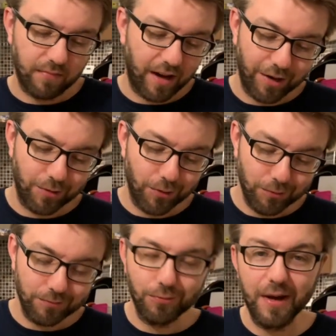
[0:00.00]
I don't
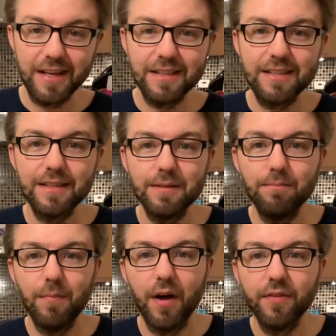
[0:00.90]
know, weeks,
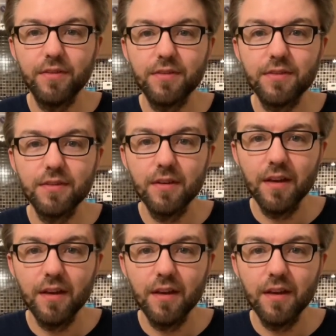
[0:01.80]
months,